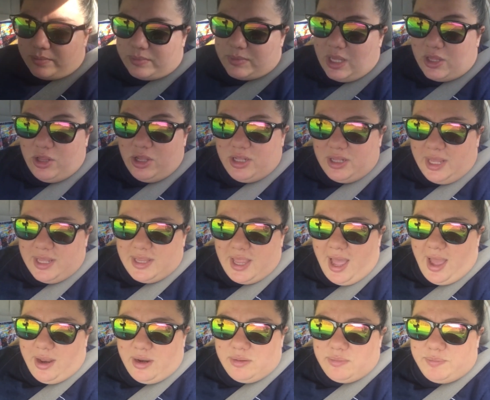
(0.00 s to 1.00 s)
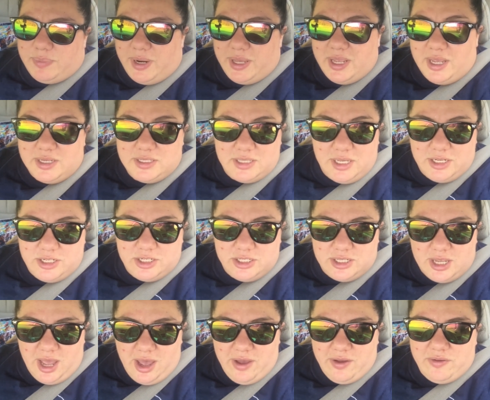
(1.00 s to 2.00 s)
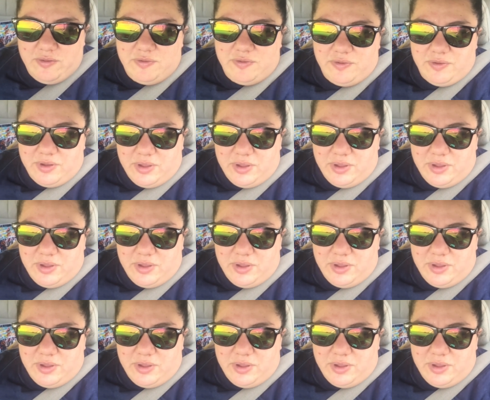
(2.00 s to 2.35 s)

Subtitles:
They look like that, but I guess they just have,